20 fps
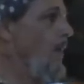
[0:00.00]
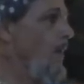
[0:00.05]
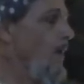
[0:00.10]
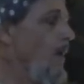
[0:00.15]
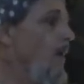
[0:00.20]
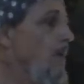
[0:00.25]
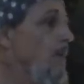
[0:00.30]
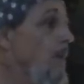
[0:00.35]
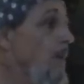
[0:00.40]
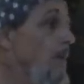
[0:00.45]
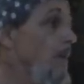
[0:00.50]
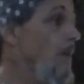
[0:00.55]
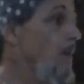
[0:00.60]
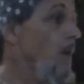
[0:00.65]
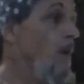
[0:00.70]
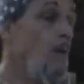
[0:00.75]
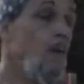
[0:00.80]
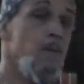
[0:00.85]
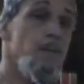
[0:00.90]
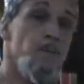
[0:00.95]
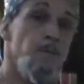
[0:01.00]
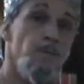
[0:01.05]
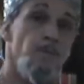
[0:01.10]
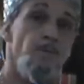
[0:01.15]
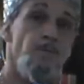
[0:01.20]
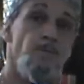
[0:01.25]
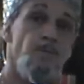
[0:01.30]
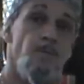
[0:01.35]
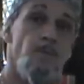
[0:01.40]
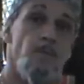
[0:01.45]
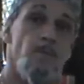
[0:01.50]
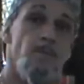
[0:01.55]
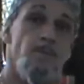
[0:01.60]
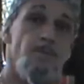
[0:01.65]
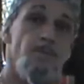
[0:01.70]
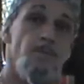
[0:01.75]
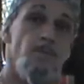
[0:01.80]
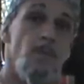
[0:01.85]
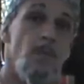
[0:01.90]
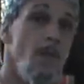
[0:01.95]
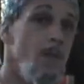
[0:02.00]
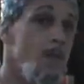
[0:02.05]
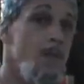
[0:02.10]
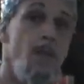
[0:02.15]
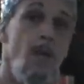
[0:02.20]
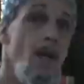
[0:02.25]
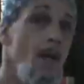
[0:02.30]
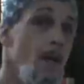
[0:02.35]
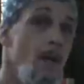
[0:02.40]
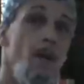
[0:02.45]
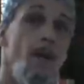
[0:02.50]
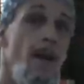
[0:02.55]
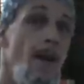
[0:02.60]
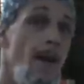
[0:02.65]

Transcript: it looked, you know. She didn't look